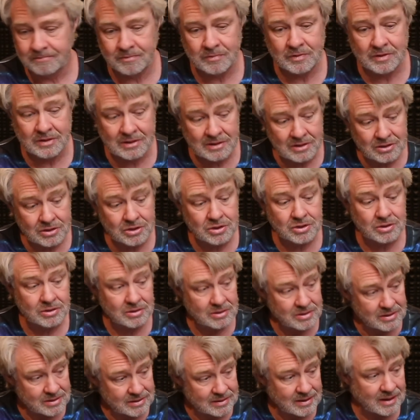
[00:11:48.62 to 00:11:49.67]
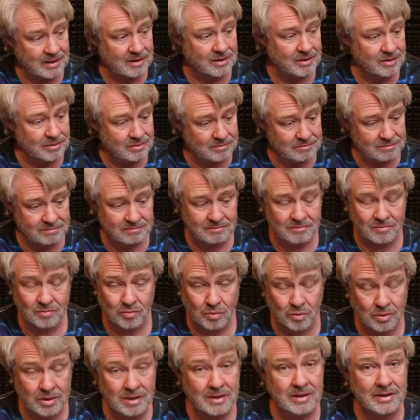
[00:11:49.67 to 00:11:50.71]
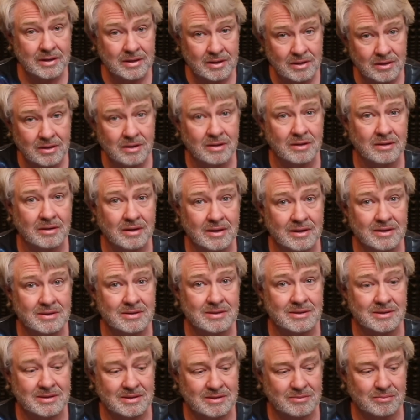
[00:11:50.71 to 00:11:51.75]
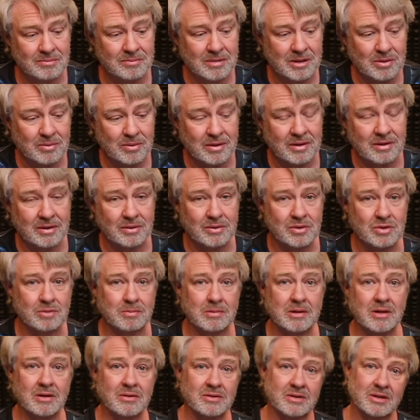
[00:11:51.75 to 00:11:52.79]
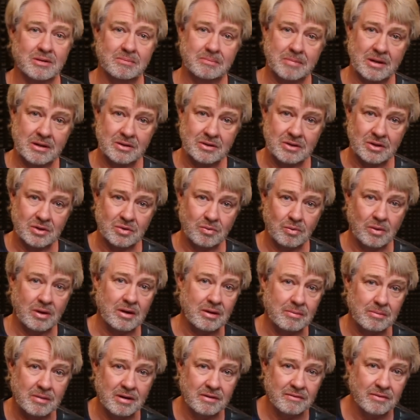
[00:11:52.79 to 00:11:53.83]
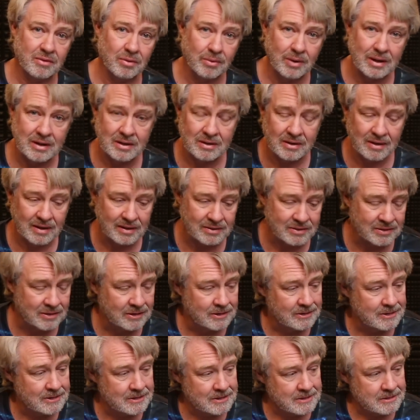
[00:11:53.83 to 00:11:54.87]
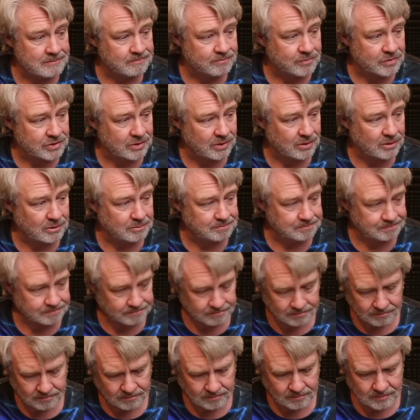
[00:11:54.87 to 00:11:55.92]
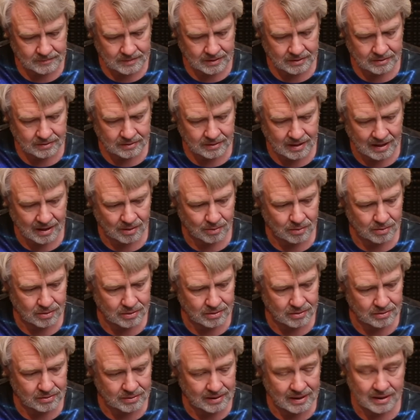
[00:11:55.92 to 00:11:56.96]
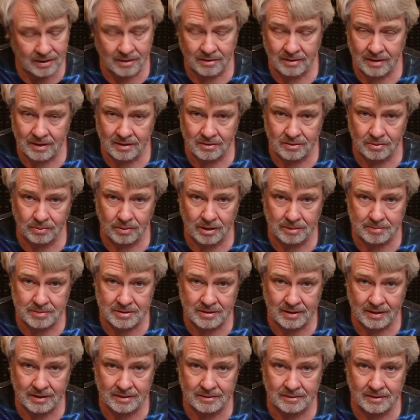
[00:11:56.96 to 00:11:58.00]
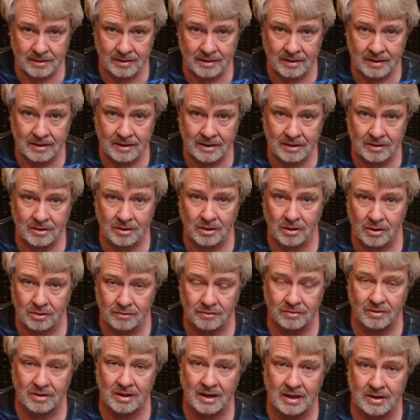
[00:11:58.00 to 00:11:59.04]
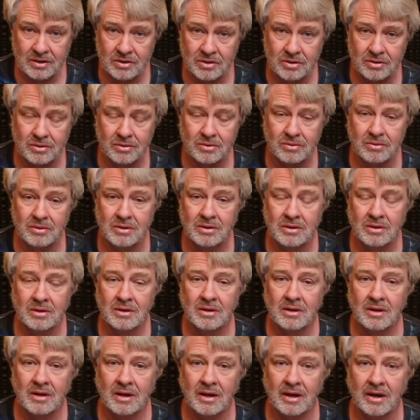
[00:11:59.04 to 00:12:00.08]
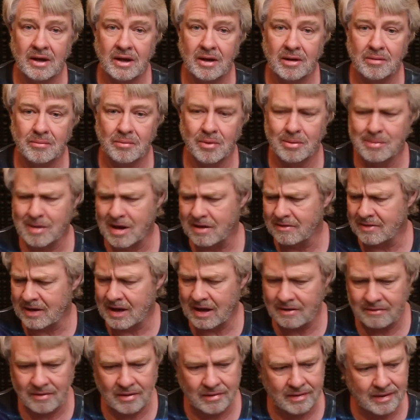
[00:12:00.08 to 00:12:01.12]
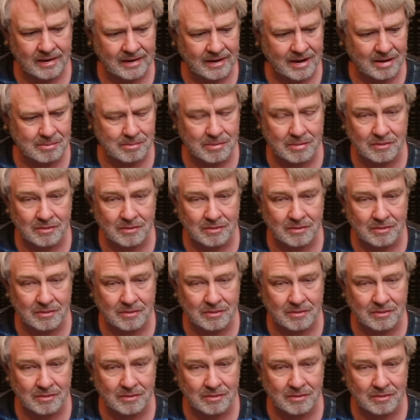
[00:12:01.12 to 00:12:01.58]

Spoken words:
these should sound really good. They should be one of those speakers that punches well above their weight class. So I will get all that on the website and look for that soon. We may even have all that out